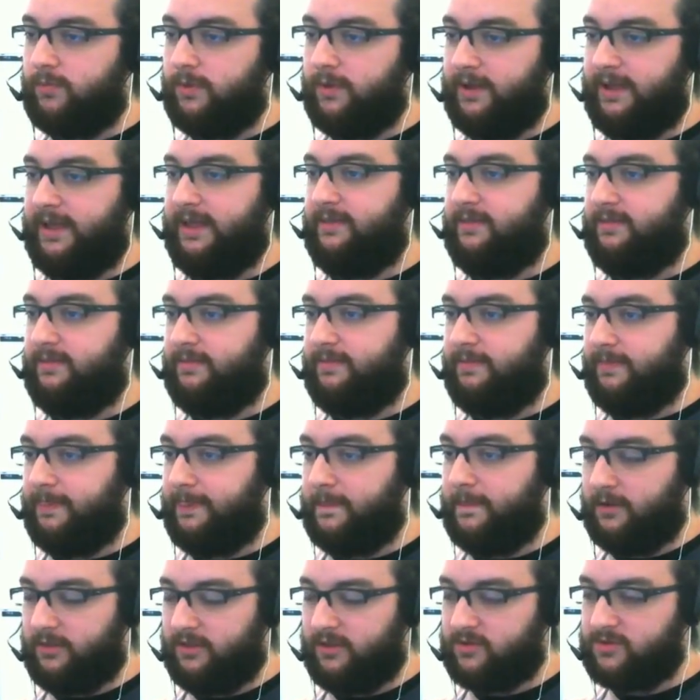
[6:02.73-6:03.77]
and
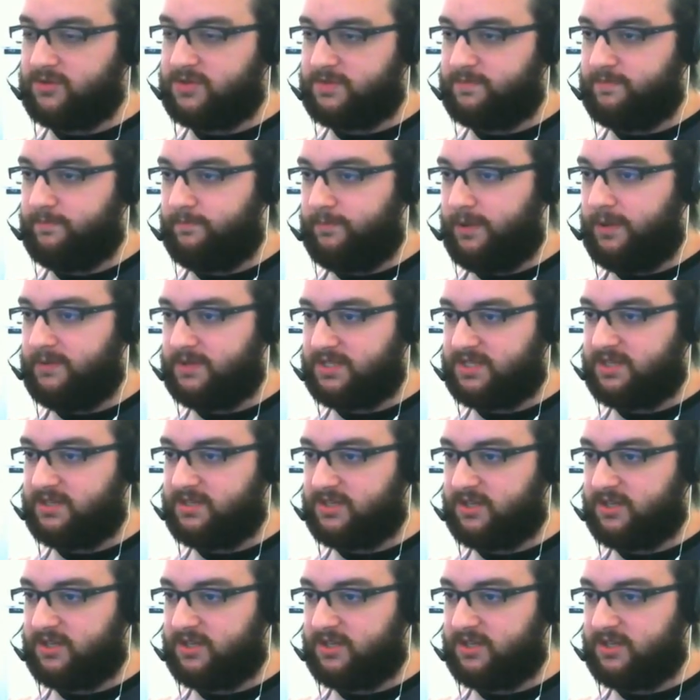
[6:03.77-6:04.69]
on those pieces of